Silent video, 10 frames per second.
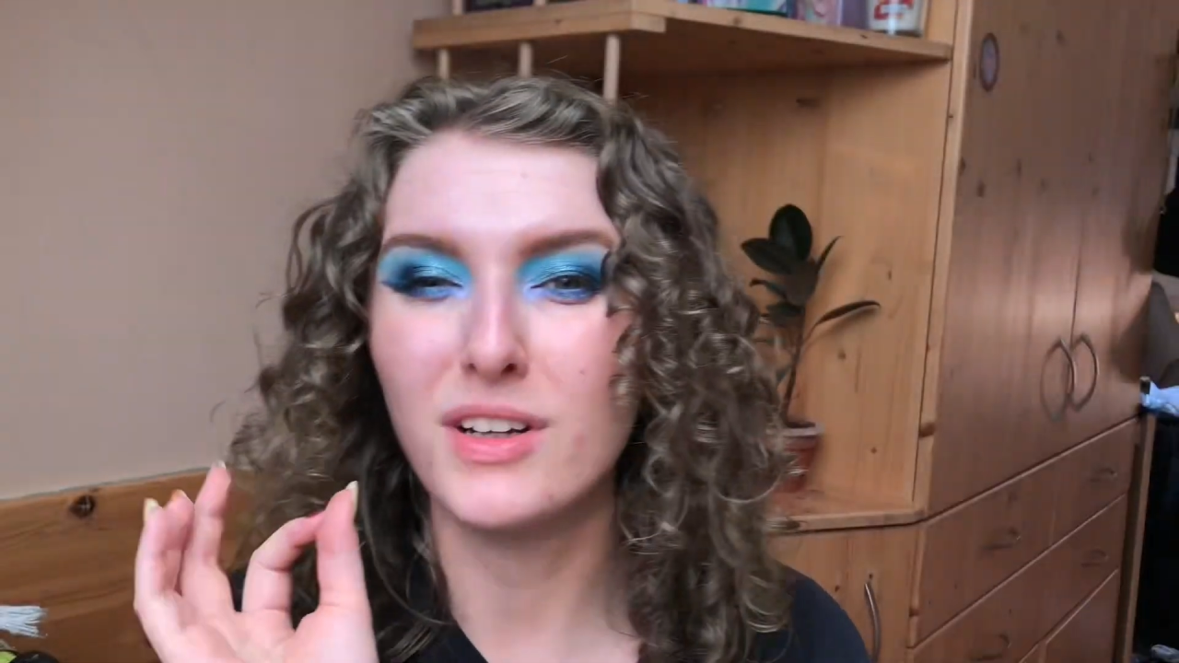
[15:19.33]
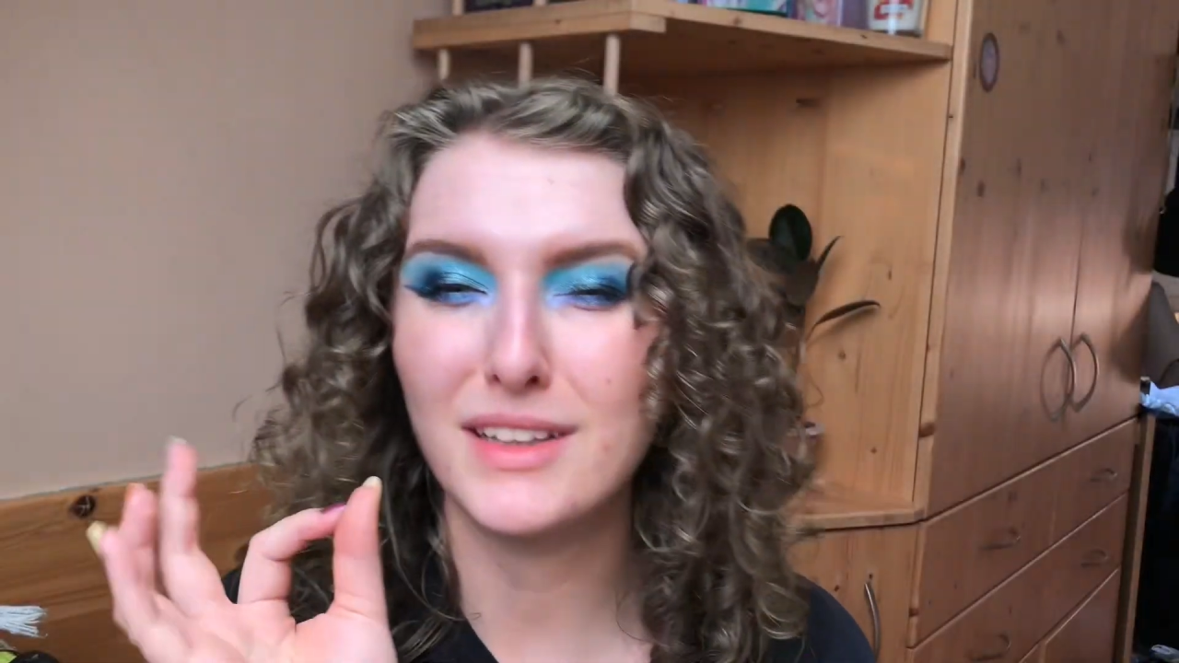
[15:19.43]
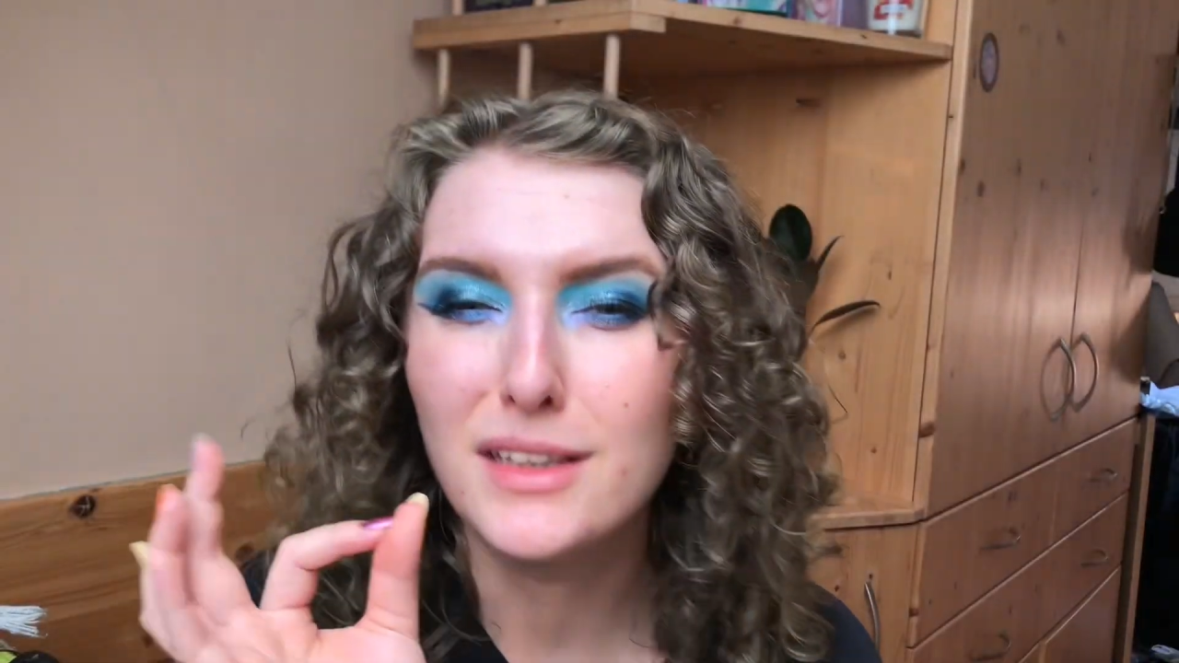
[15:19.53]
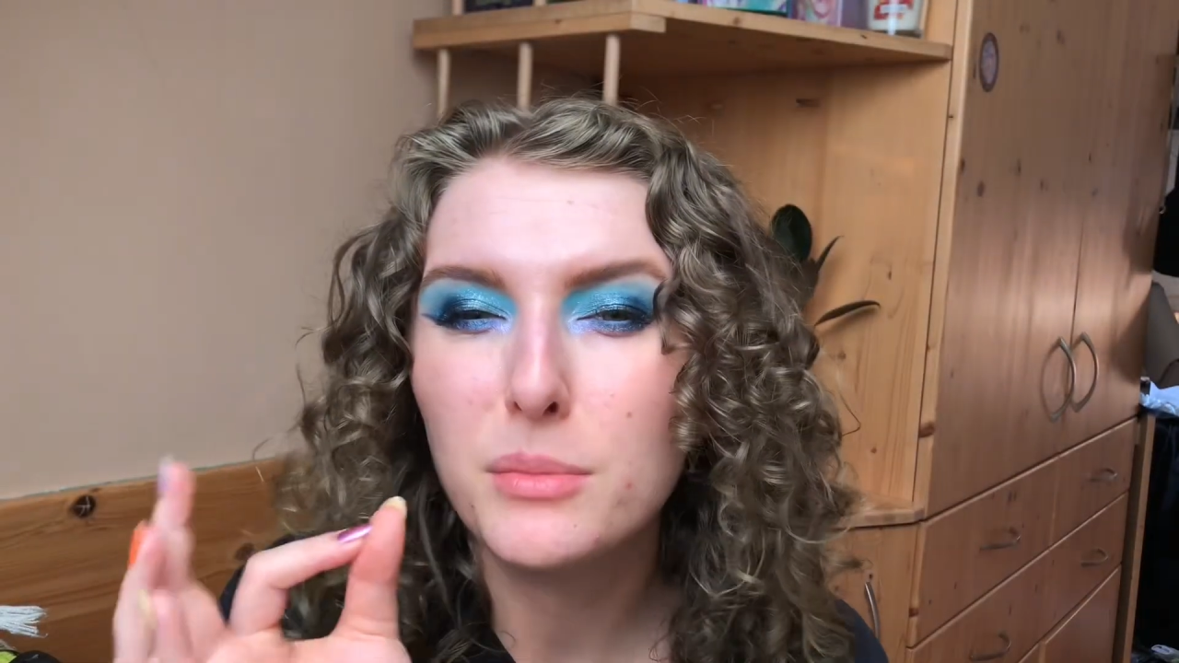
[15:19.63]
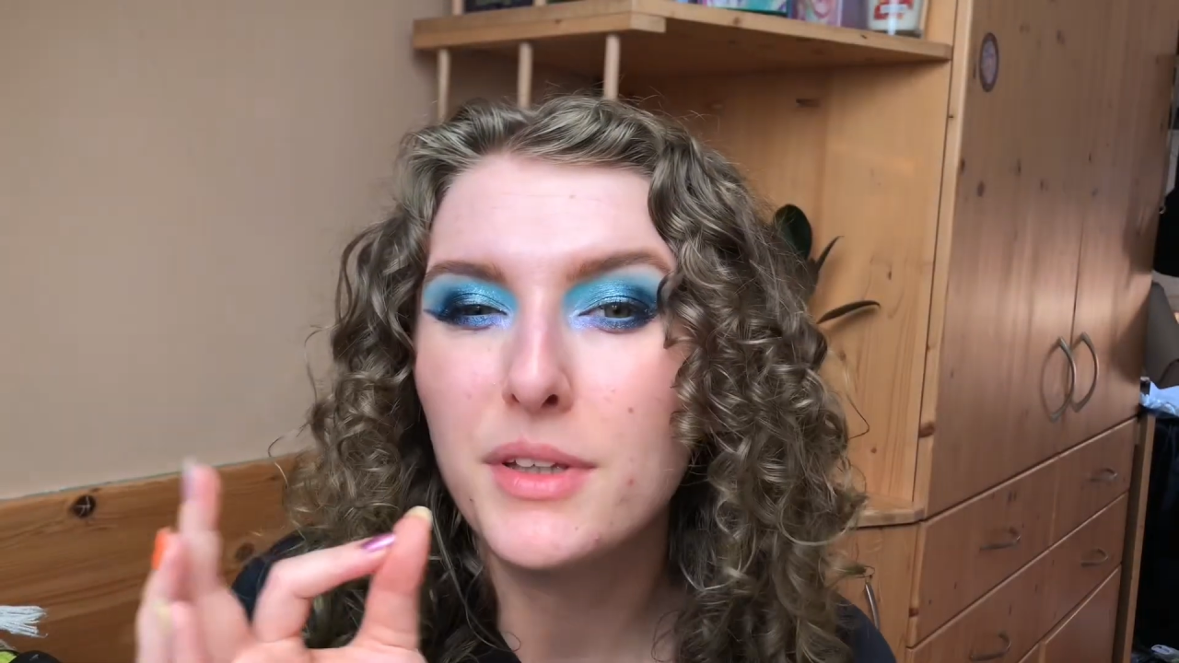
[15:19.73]
a
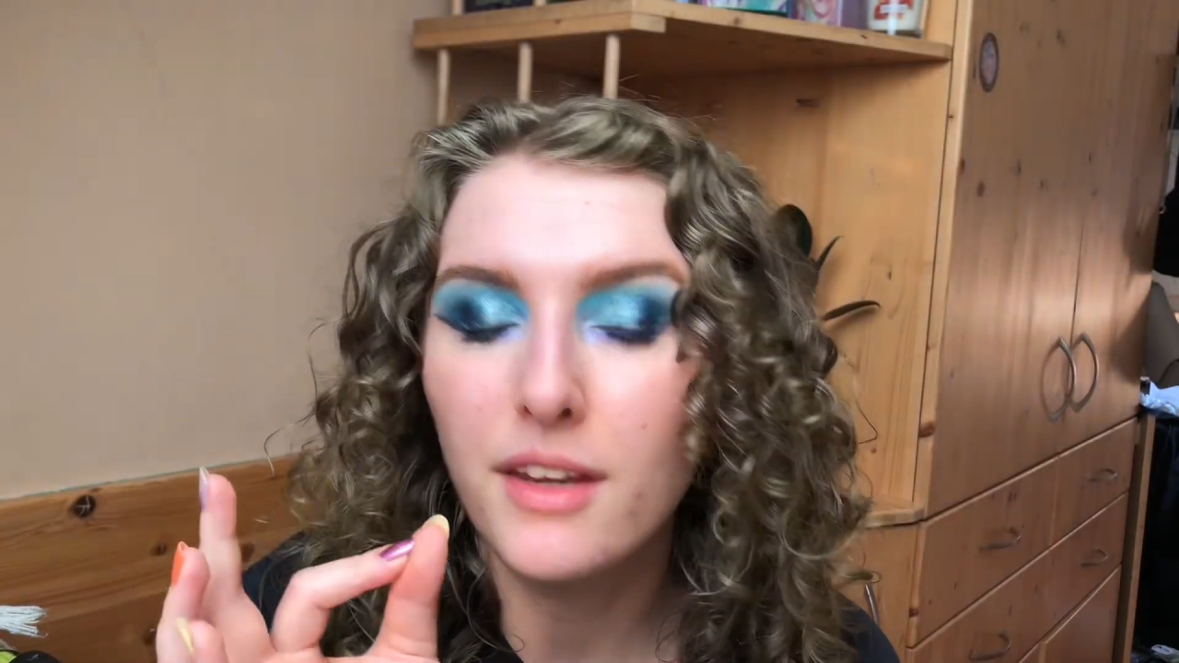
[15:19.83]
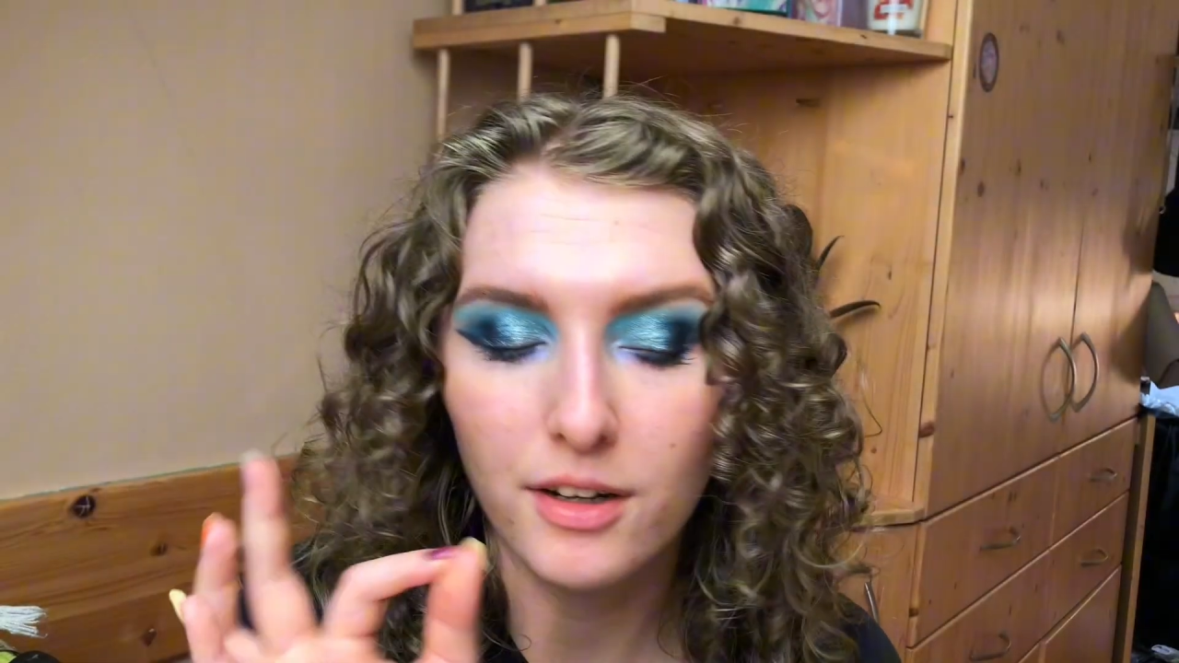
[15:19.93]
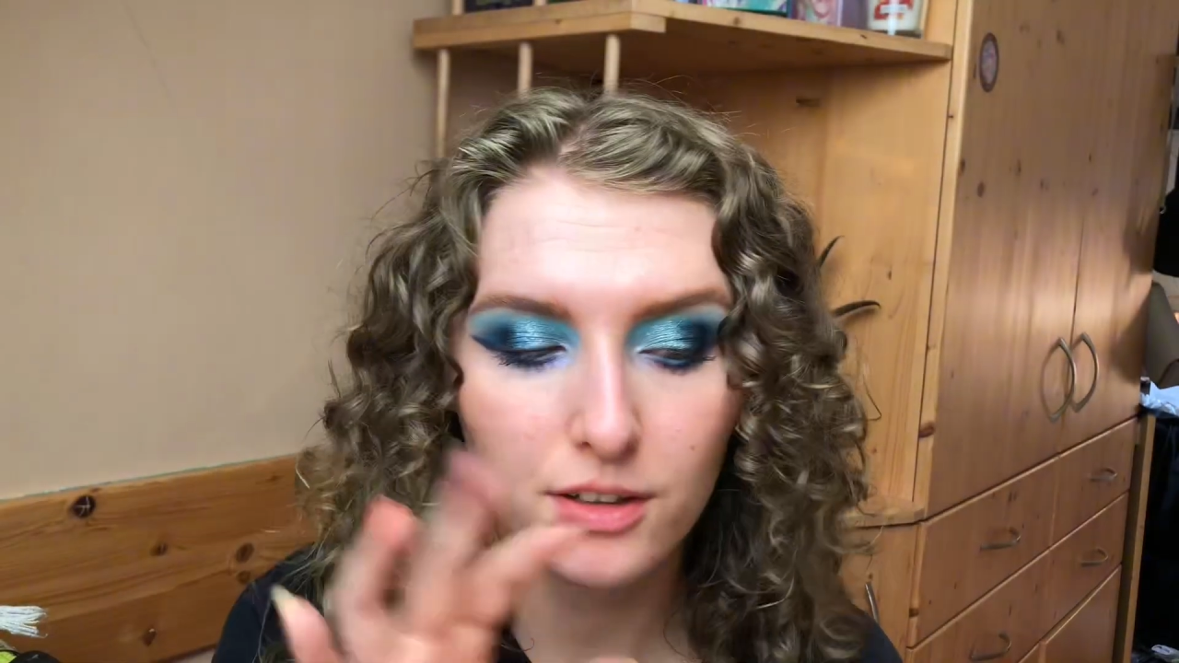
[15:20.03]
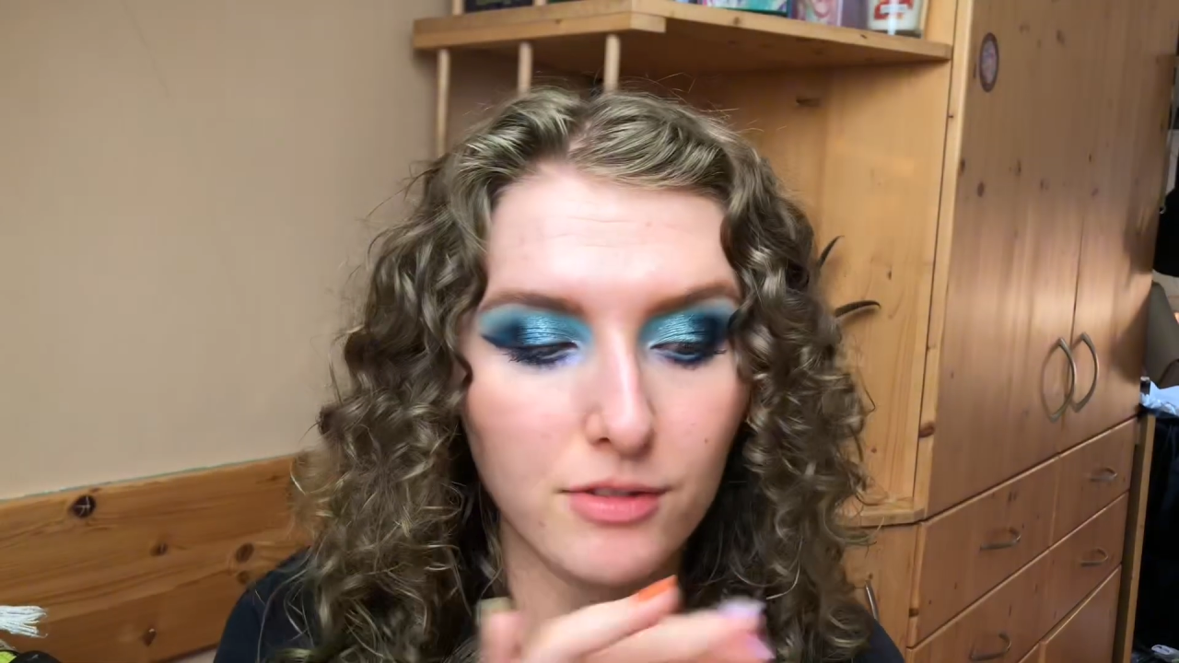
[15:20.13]
little bit darker